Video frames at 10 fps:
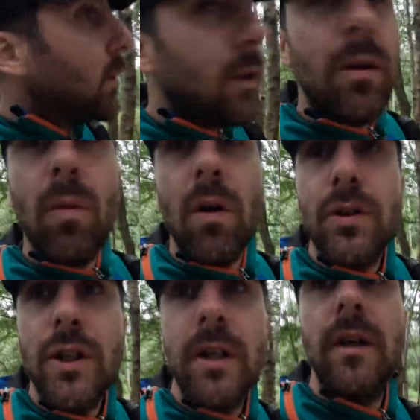you're
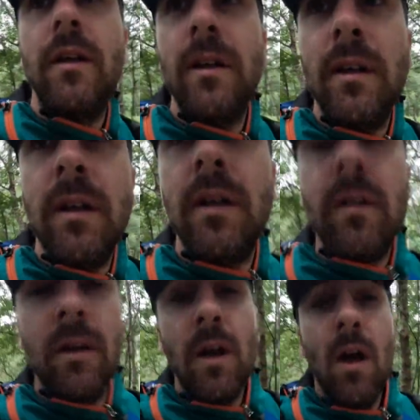watching
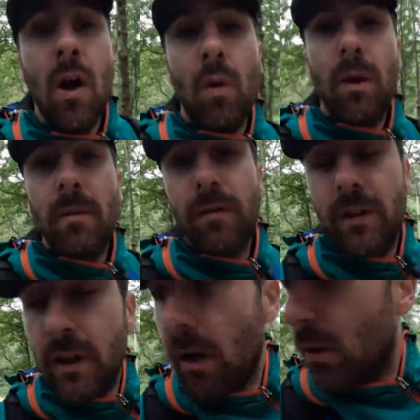one of my
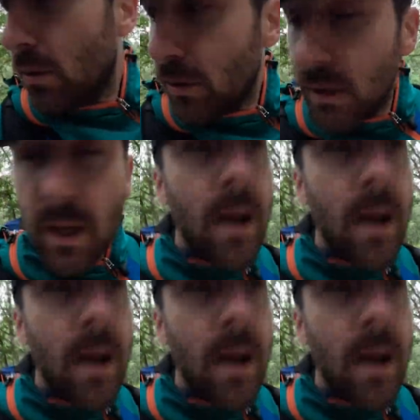videos,